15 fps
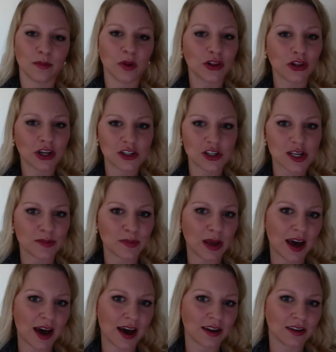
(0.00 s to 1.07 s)
launching
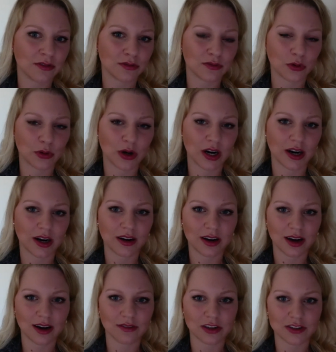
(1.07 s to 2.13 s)
pad for
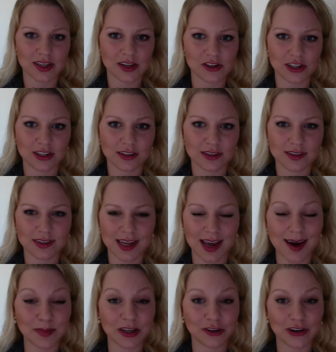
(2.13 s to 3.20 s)
conversations to
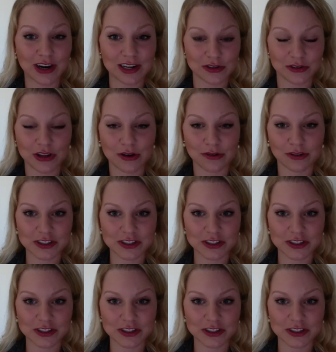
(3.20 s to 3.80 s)
happen gradually over